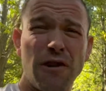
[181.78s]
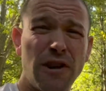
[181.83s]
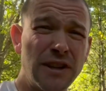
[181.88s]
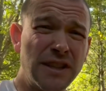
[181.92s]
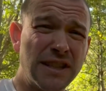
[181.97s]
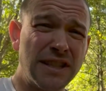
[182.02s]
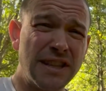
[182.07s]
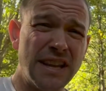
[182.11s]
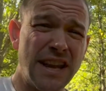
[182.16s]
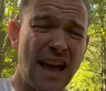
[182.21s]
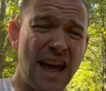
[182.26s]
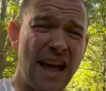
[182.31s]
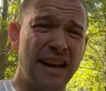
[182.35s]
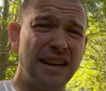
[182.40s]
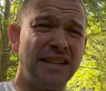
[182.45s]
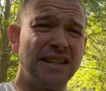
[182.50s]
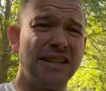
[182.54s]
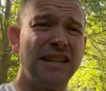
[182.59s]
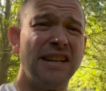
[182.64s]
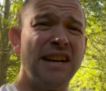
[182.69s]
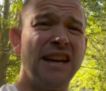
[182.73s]
to the
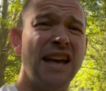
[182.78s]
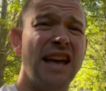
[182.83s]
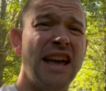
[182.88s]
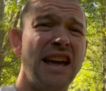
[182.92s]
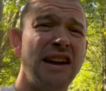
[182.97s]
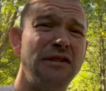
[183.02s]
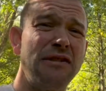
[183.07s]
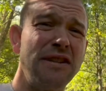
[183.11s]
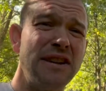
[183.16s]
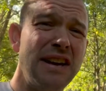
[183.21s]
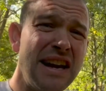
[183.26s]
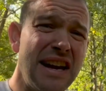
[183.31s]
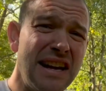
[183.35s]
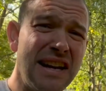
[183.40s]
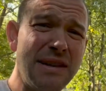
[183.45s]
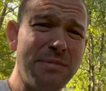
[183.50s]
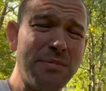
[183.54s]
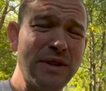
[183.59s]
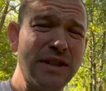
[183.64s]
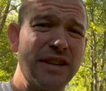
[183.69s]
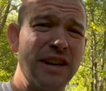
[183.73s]
end, it'd nearly
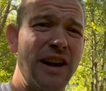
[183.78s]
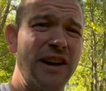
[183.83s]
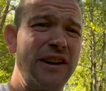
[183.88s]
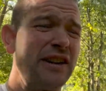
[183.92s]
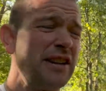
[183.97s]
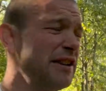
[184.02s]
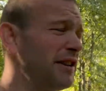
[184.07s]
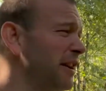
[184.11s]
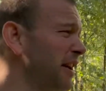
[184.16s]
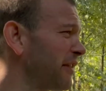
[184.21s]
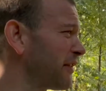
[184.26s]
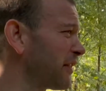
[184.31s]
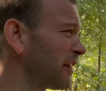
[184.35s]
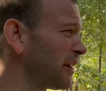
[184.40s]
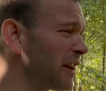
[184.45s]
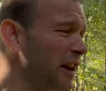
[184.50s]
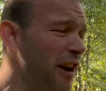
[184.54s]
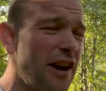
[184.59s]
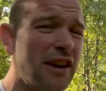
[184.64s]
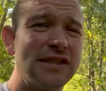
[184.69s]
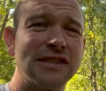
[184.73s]
be done and you'd have the
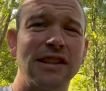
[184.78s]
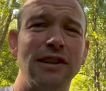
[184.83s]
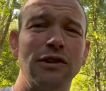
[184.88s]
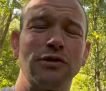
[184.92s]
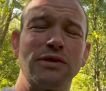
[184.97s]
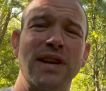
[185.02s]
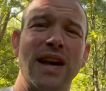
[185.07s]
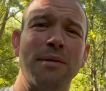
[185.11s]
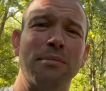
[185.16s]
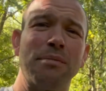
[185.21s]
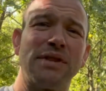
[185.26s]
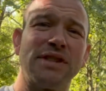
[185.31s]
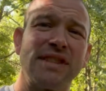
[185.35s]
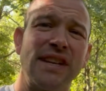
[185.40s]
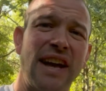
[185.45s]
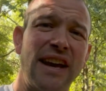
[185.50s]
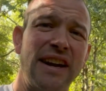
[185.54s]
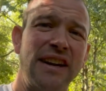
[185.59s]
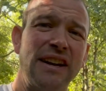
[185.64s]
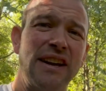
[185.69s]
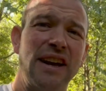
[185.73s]
last little
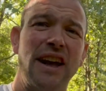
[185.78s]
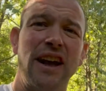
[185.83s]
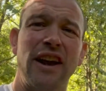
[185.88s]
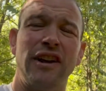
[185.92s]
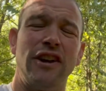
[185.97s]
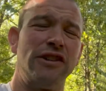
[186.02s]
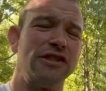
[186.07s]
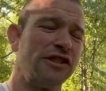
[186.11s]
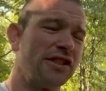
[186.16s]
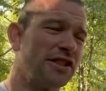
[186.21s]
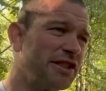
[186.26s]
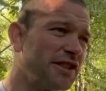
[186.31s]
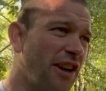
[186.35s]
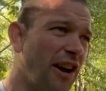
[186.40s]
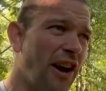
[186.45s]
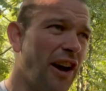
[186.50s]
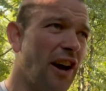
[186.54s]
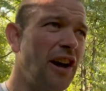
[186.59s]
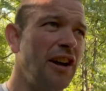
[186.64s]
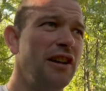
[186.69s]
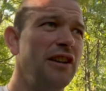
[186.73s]
10% and I'd just
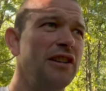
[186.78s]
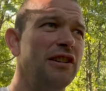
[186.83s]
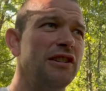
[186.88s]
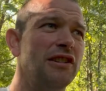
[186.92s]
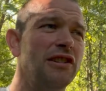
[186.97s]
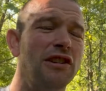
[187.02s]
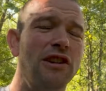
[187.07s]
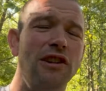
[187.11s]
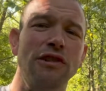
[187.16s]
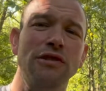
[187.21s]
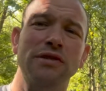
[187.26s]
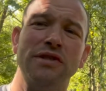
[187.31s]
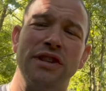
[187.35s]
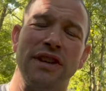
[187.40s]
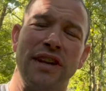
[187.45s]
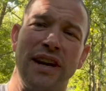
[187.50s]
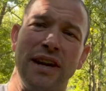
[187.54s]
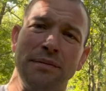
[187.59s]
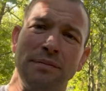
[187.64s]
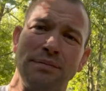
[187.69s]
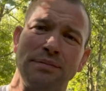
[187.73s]
start losing
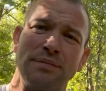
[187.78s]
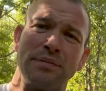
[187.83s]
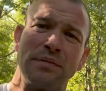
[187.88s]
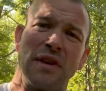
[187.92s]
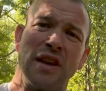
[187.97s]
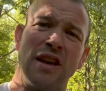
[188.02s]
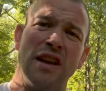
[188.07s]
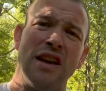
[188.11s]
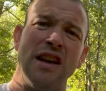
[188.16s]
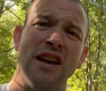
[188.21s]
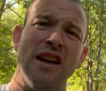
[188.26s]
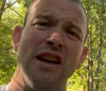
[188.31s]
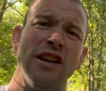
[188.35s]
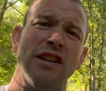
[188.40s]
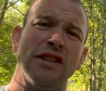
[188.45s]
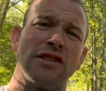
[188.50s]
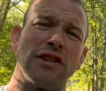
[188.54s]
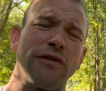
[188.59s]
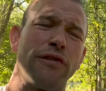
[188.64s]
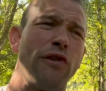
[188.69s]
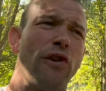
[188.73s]
it.
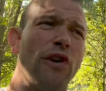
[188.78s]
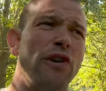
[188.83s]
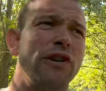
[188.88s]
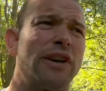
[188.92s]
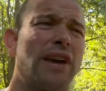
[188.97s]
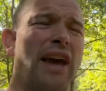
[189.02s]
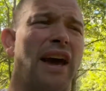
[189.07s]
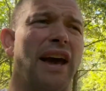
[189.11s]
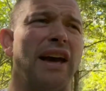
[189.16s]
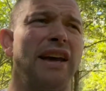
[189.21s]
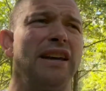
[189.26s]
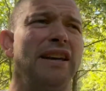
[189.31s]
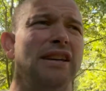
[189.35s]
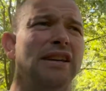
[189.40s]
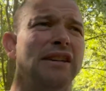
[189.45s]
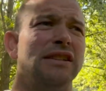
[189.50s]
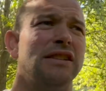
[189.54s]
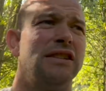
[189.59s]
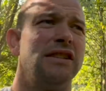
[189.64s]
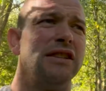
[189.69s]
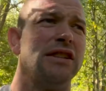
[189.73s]
So I thought, okay,
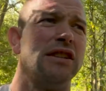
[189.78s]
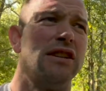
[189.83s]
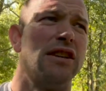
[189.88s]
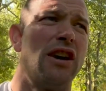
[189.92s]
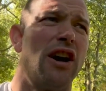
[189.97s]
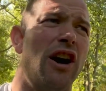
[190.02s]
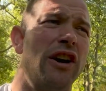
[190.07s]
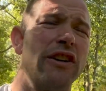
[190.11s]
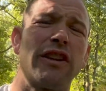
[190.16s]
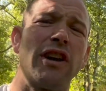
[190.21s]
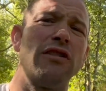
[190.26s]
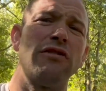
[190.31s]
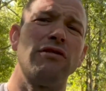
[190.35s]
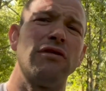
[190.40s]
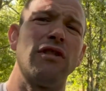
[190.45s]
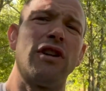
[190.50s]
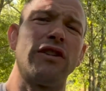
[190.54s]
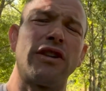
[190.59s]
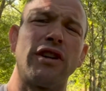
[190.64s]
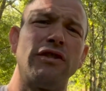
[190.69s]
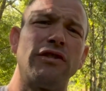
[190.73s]
I
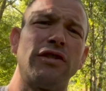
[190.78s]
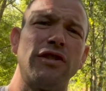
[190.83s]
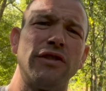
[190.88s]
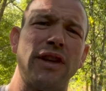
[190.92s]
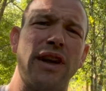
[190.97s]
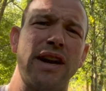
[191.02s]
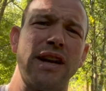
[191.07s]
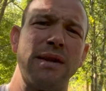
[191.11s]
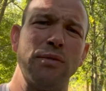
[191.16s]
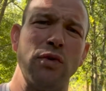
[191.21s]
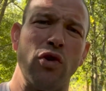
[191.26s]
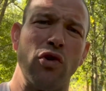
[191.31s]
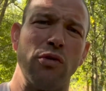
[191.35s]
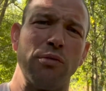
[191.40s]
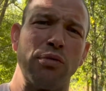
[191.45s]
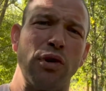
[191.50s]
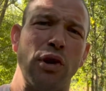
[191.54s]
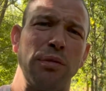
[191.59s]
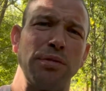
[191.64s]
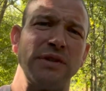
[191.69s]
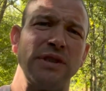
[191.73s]
don't do that anymore on
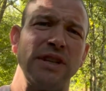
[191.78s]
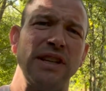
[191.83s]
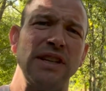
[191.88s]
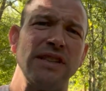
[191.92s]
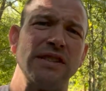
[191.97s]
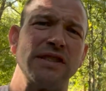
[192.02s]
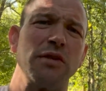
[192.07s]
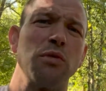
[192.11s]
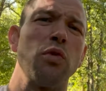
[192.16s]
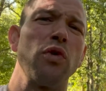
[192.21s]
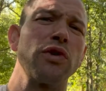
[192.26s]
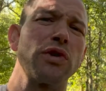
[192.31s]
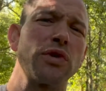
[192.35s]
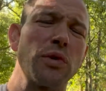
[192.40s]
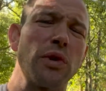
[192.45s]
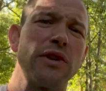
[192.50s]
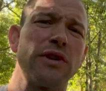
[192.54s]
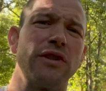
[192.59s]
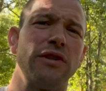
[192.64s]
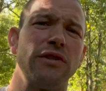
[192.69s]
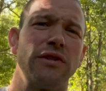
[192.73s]
properties, so what do
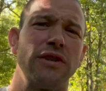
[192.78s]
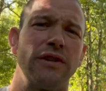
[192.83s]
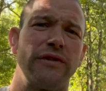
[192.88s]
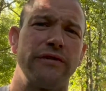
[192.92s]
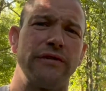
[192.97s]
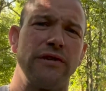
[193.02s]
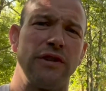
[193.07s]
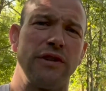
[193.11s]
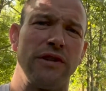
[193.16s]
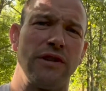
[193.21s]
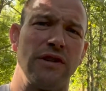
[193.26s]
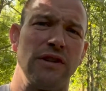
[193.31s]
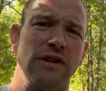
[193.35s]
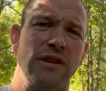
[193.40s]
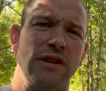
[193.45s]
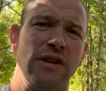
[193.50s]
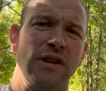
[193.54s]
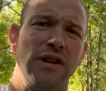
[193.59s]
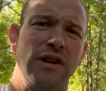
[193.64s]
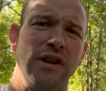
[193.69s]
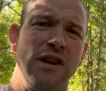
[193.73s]
I do
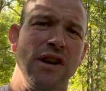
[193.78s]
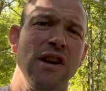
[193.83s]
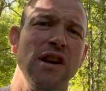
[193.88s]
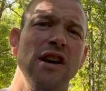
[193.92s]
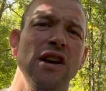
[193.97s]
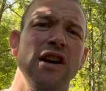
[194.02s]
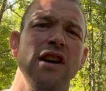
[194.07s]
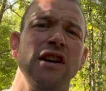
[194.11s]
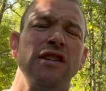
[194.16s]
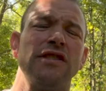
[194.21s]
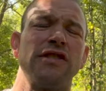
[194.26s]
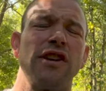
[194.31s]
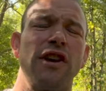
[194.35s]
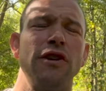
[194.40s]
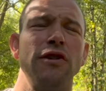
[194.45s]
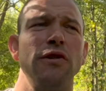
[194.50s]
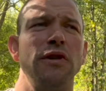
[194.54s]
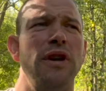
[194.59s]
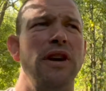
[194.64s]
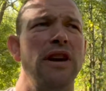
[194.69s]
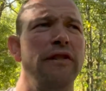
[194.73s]
different?
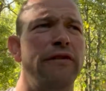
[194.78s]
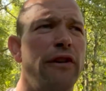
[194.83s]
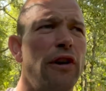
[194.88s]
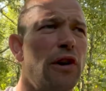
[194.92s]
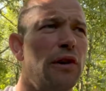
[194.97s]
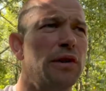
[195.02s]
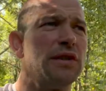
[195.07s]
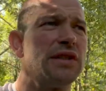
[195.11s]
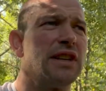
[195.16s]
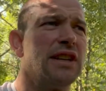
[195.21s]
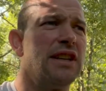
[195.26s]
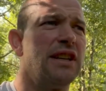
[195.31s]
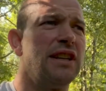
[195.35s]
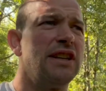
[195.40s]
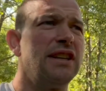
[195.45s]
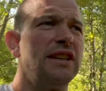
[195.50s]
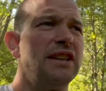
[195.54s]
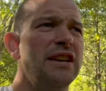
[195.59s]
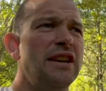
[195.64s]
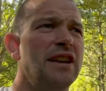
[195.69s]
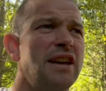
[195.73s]
So if I was
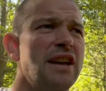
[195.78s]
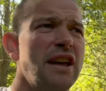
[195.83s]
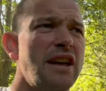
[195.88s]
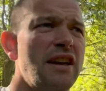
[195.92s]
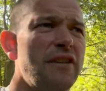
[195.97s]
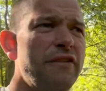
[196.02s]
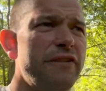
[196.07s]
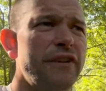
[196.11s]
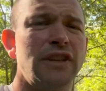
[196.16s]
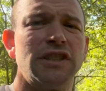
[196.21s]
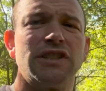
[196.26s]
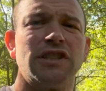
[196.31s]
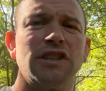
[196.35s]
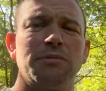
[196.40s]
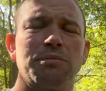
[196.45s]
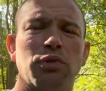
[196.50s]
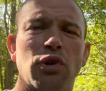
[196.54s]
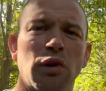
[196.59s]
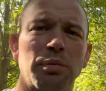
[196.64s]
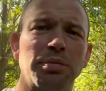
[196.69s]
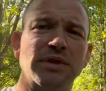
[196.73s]
in finishing a
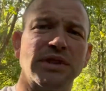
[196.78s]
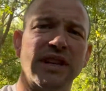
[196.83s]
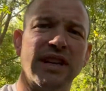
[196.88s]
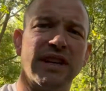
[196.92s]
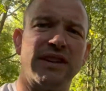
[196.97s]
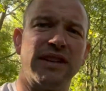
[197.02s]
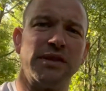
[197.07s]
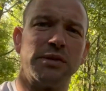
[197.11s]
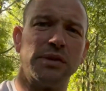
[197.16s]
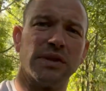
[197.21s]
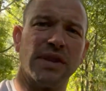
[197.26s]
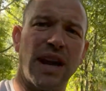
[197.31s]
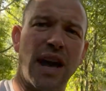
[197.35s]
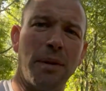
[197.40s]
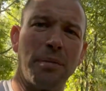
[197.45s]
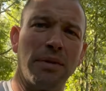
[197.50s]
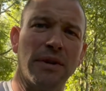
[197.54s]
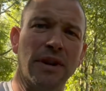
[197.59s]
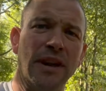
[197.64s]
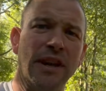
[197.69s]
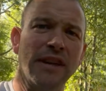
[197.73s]
property and this was
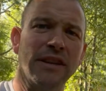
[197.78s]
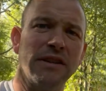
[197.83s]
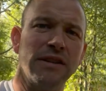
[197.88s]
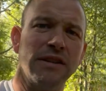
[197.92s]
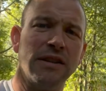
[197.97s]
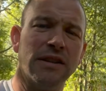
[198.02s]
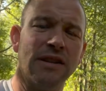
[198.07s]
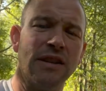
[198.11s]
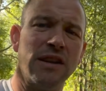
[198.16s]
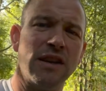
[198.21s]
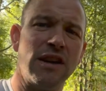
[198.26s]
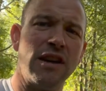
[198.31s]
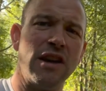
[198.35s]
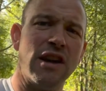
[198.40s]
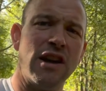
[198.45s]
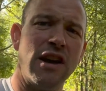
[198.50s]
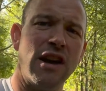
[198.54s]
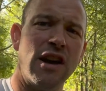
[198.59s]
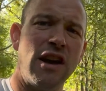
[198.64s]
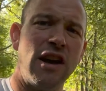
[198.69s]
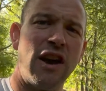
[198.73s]
happening,
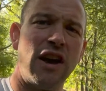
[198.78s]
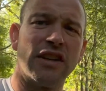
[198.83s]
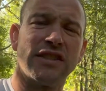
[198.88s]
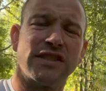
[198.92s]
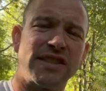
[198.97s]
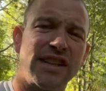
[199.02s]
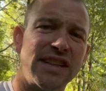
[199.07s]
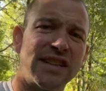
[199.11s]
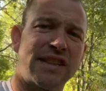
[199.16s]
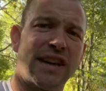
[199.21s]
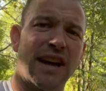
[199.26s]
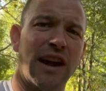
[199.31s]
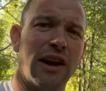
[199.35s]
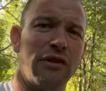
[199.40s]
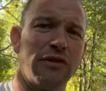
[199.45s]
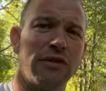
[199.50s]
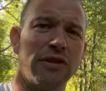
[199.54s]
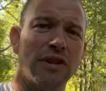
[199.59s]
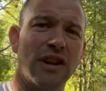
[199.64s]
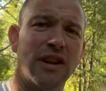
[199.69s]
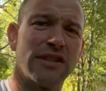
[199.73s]
I'd sit
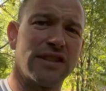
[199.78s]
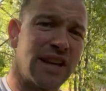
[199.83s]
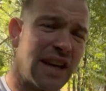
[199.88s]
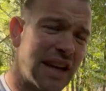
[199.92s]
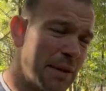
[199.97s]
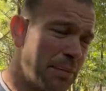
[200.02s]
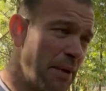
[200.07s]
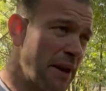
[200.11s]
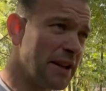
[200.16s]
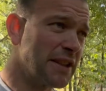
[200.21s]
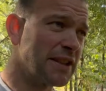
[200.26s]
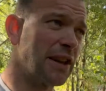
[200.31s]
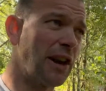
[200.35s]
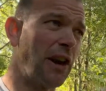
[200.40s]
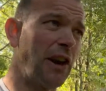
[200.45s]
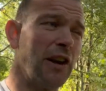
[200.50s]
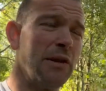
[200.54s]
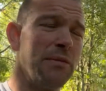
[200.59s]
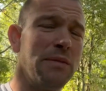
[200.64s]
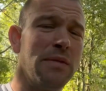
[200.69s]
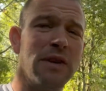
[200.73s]
down, I'd take a bit of
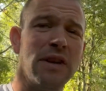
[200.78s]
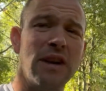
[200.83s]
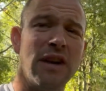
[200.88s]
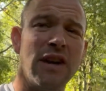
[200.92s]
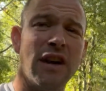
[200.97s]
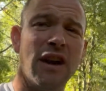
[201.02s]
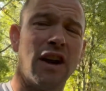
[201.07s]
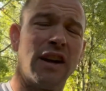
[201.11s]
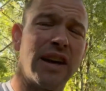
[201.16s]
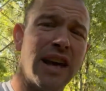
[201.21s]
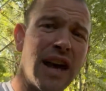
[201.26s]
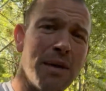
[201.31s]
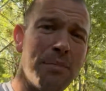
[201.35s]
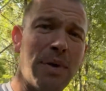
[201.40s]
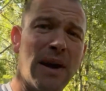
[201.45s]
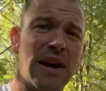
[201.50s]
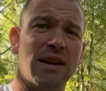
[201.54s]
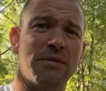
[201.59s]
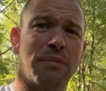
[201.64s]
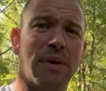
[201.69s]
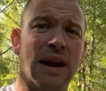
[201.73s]
time, I'd get a
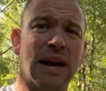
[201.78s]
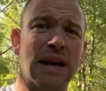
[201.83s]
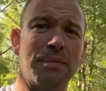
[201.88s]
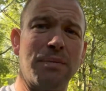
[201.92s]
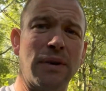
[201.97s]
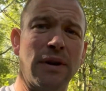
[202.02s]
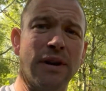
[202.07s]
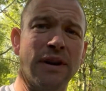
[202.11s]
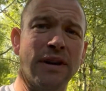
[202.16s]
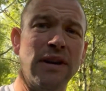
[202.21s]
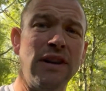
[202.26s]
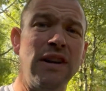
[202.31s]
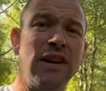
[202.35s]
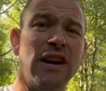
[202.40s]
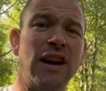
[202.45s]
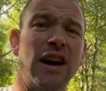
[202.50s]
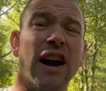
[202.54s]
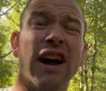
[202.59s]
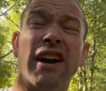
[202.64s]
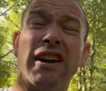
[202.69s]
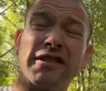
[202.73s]
pen and paper
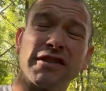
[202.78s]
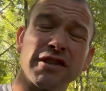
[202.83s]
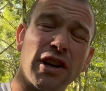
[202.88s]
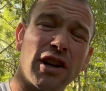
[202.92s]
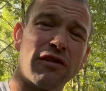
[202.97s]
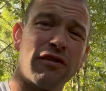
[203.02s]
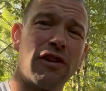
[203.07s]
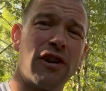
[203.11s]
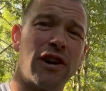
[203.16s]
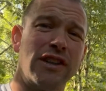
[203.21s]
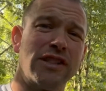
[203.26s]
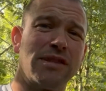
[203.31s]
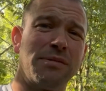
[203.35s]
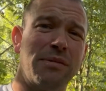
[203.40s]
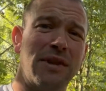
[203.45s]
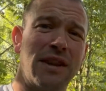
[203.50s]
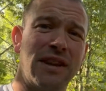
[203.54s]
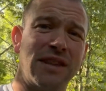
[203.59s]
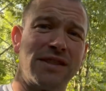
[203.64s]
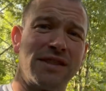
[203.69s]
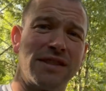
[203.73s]
and I'd start writing some
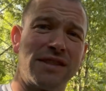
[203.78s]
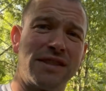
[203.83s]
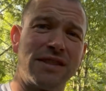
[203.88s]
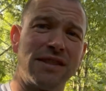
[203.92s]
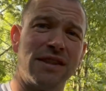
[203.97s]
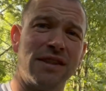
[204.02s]
lists.